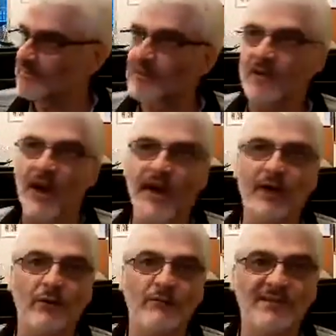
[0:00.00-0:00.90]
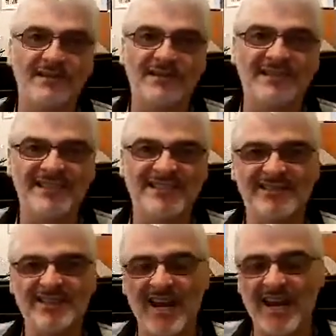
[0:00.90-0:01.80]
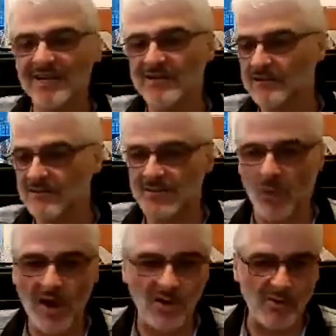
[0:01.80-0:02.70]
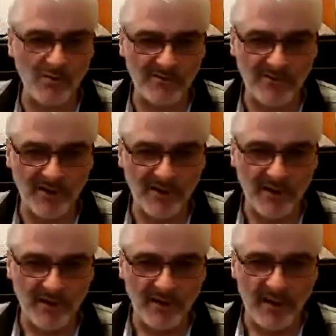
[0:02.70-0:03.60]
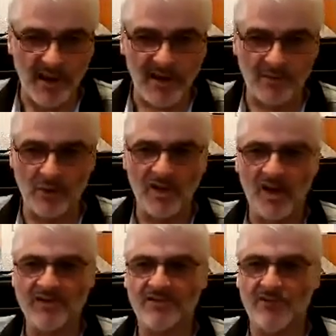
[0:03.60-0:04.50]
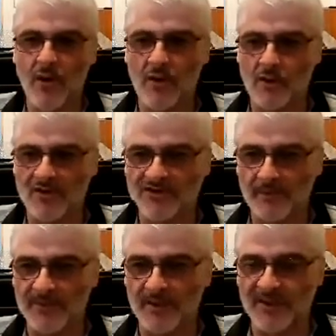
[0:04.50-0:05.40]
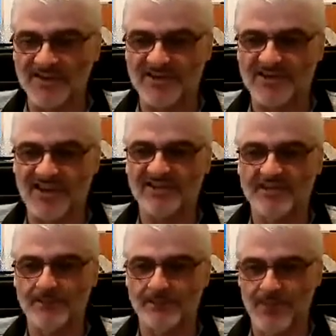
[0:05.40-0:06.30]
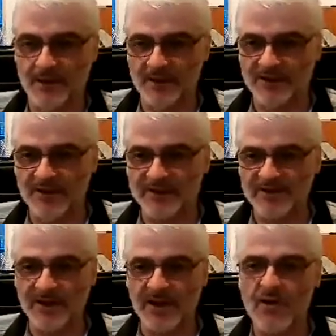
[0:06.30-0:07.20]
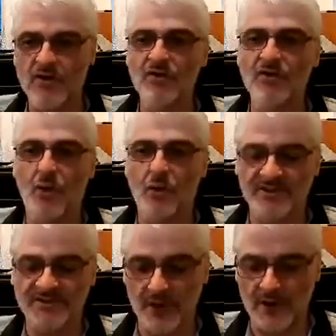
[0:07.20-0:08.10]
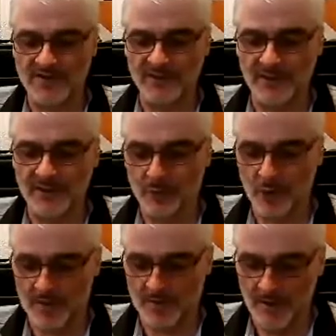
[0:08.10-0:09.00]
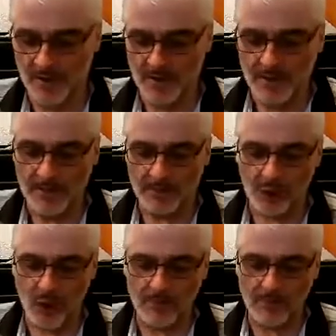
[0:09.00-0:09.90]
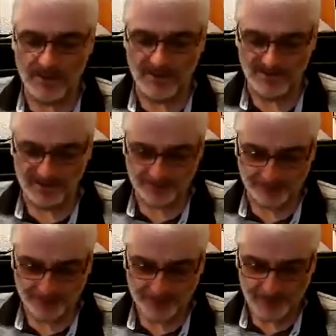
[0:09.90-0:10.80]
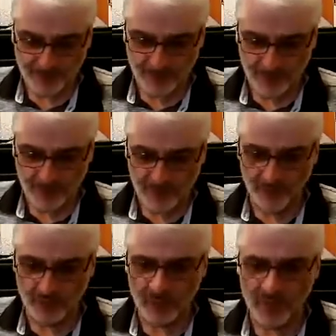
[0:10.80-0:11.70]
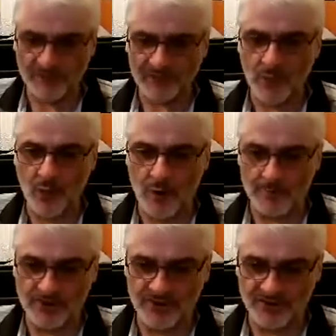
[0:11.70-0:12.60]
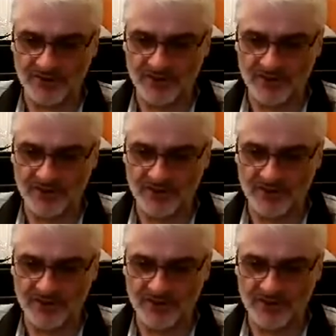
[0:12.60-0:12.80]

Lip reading: I don't know, 10, 12, and the realized vol was something like 6. So that's like an enormous volatility premium. The problem is, if you do that through options,